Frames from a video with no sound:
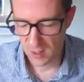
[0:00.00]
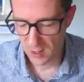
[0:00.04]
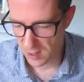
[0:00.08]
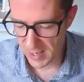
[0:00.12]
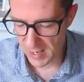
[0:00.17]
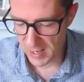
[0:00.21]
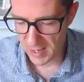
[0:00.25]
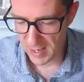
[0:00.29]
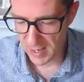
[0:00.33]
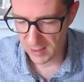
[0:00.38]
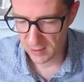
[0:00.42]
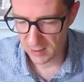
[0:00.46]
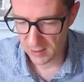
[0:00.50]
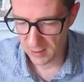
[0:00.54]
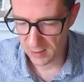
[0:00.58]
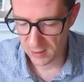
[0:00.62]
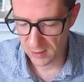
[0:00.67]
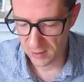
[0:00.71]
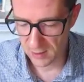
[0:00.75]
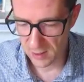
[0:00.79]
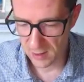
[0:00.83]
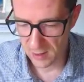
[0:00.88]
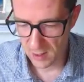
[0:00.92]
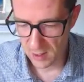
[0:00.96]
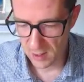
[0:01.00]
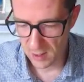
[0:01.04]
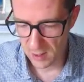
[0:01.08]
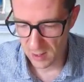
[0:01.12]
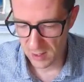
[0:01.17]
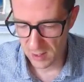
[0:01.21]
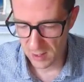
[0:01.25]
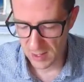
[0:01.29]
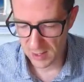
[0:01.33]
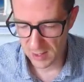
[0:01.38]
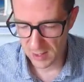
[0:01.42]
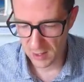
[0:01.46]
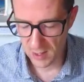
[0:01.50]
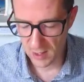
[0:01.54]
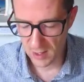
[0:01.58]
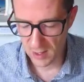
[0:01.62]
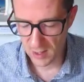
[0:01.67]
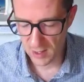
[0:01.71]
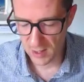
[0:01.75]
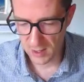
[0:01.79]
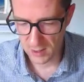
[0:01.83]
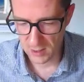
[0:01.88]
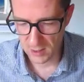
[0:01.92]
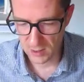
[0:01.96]
and
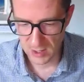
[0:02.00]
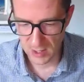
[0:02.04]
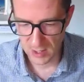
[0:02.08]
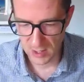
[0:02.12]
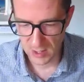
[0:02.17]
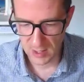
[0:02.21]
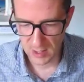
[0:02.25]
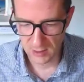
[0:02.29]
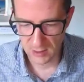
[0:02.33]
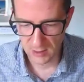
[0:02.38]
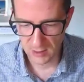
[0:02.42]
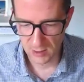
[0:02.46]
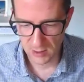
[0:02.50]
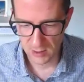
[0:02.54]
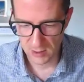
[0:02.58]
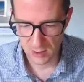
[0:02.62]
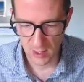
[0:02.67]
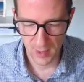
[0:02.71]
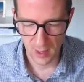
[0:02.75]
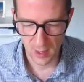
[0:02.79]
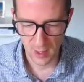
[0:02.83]
that contains